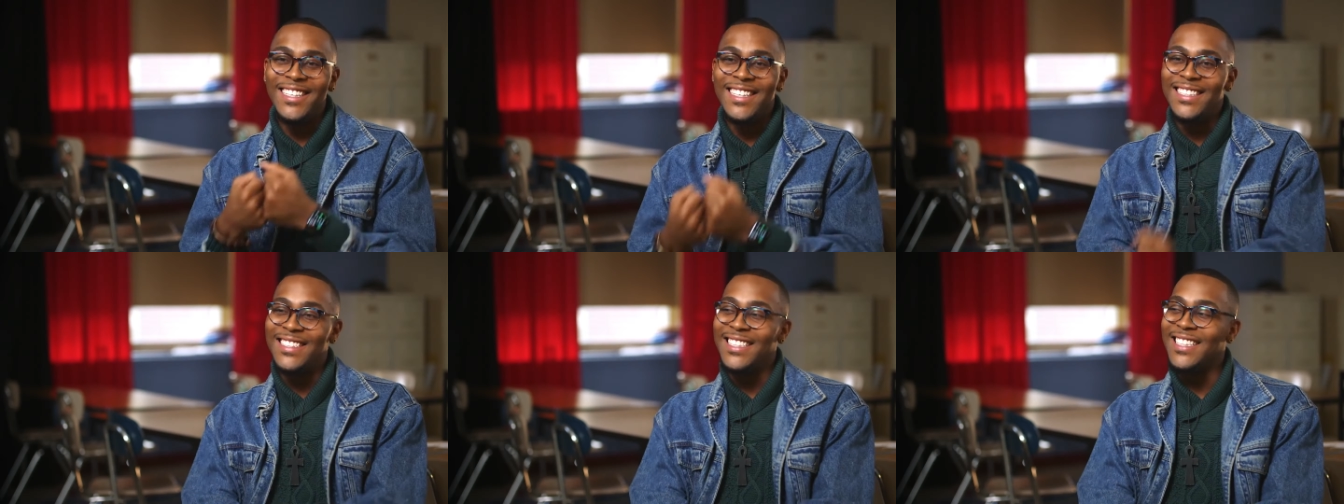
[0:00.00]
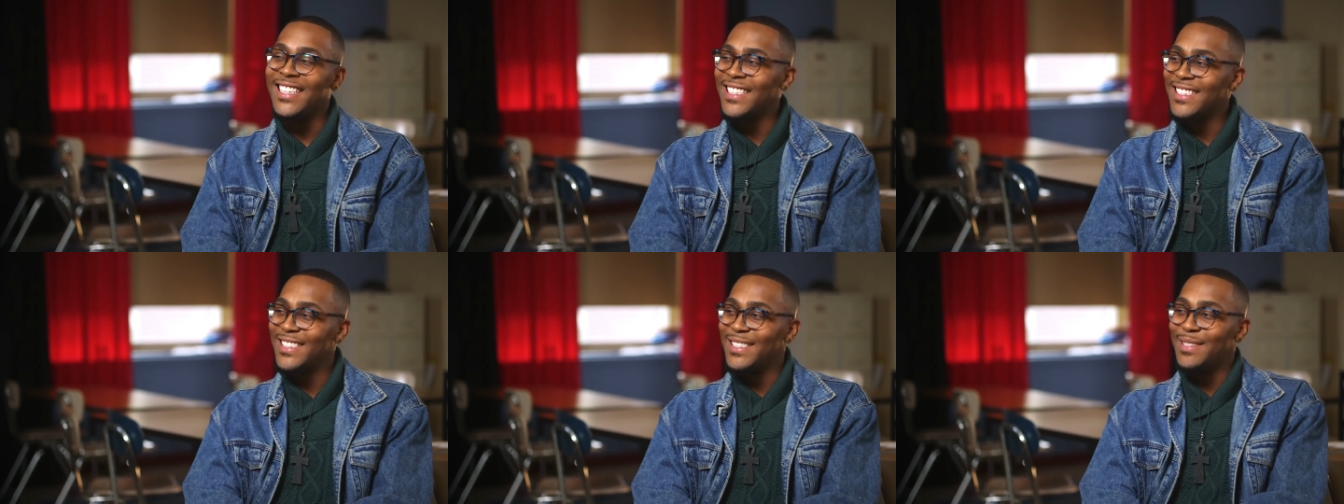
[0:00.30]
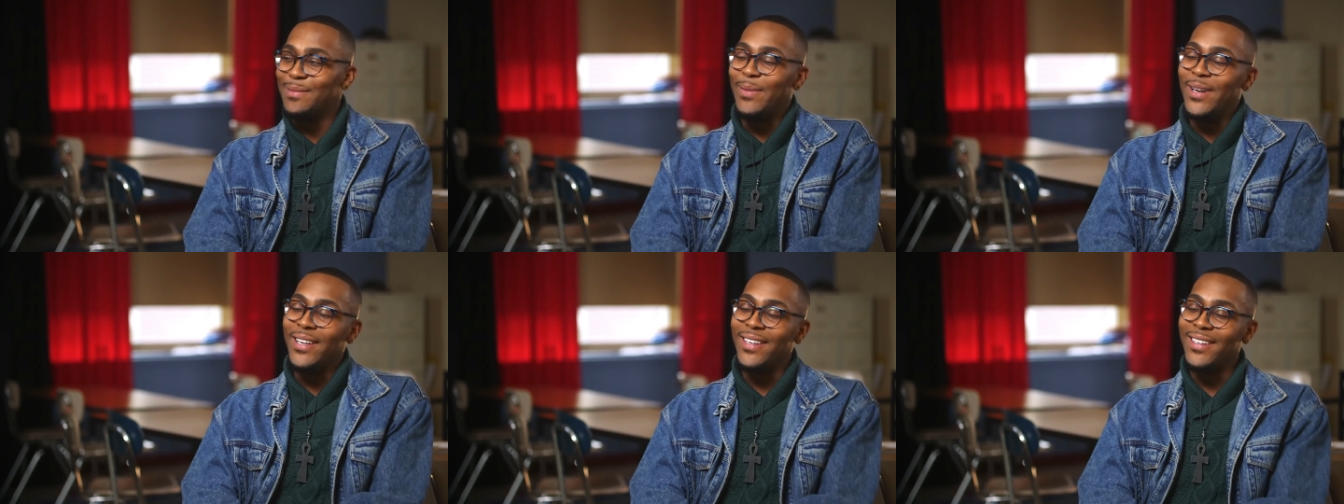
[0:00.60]
Because he thinks
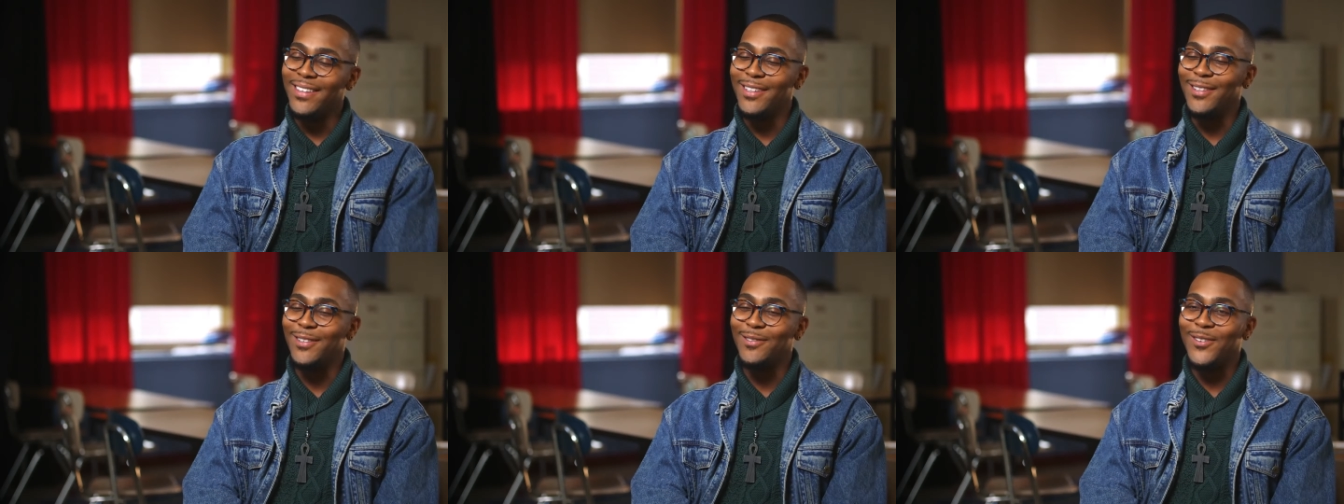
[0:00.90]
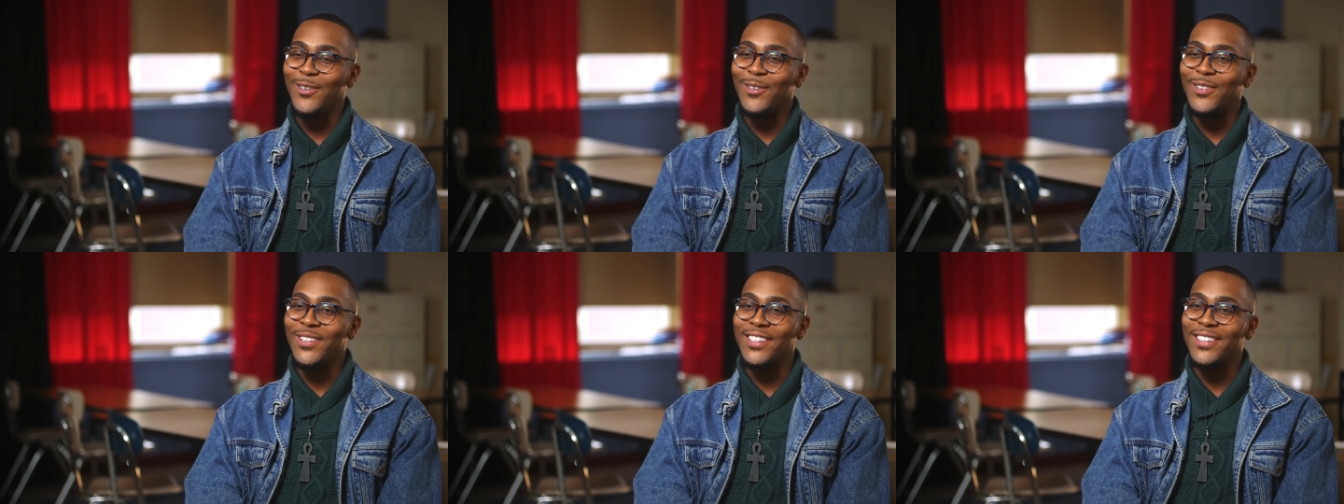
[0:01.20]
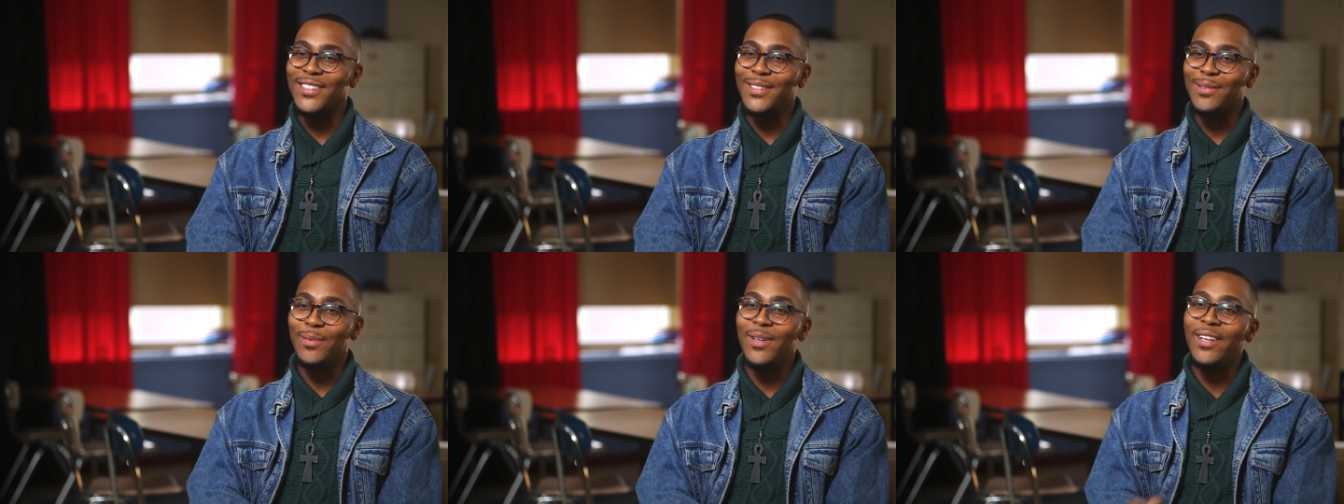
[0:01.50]
he's better than the
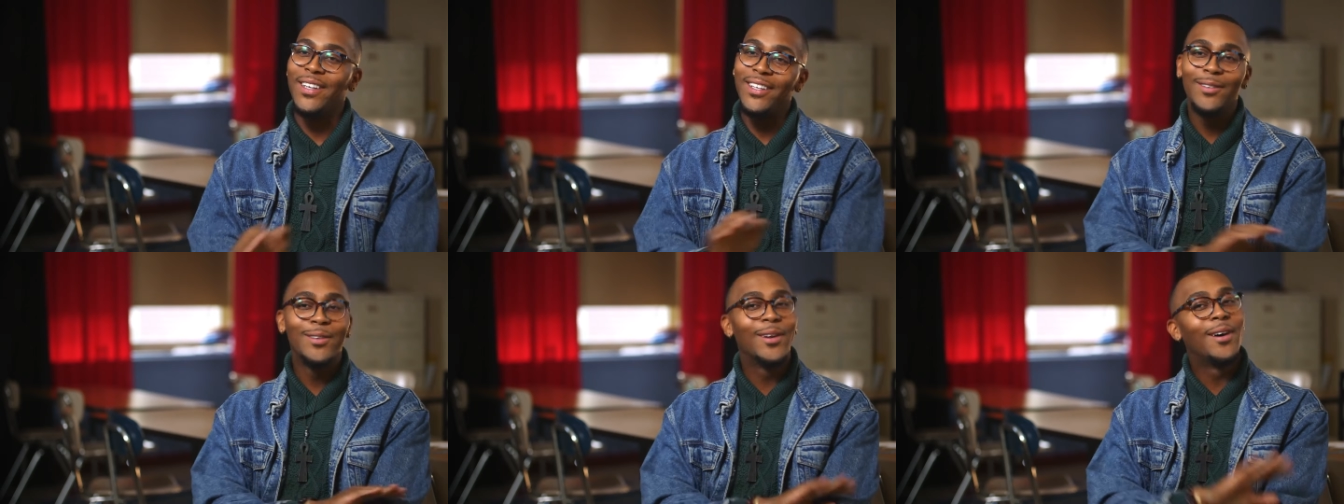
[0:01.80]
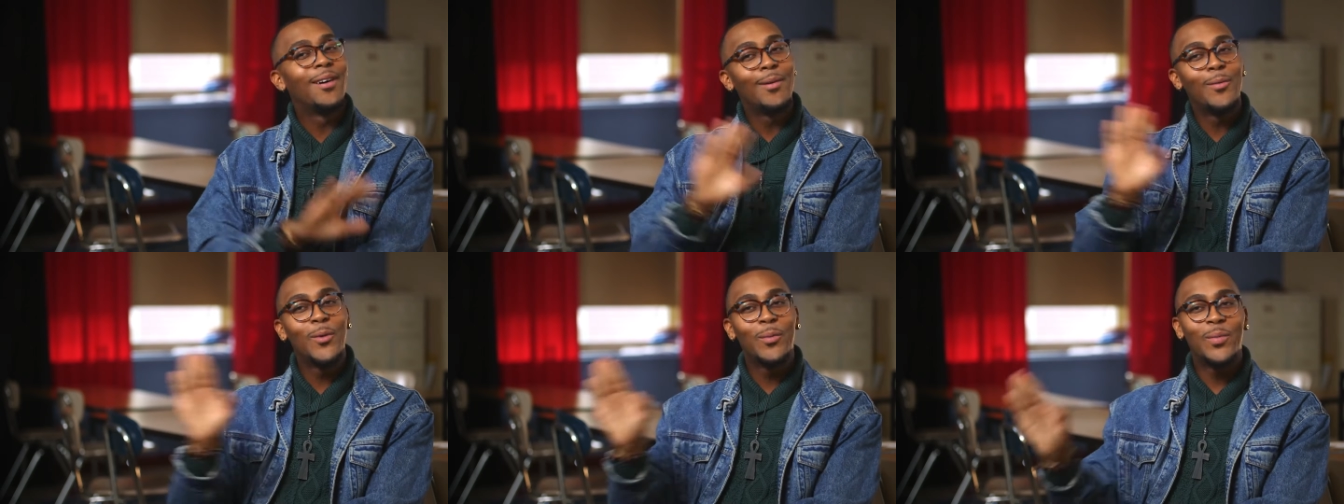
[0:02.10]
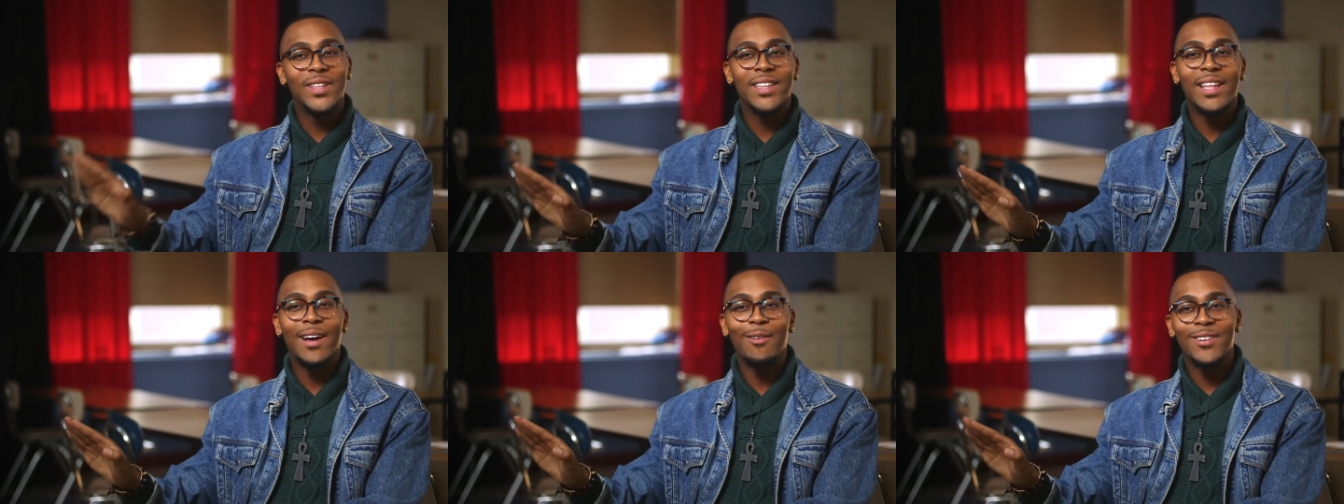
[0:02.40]
vocalist, but you know, I'm gonna
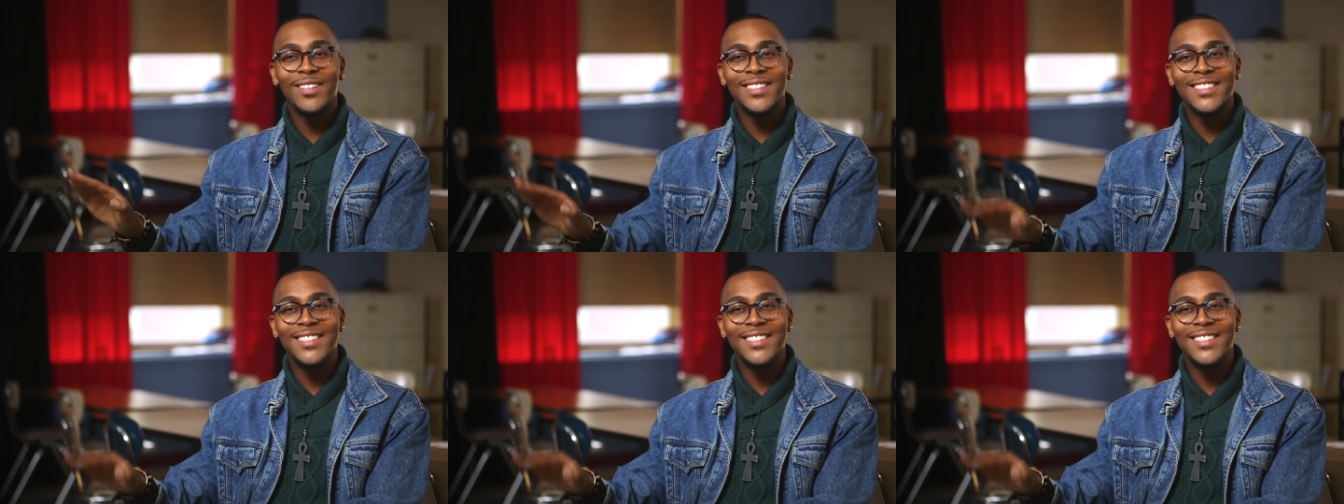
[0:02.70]
put that one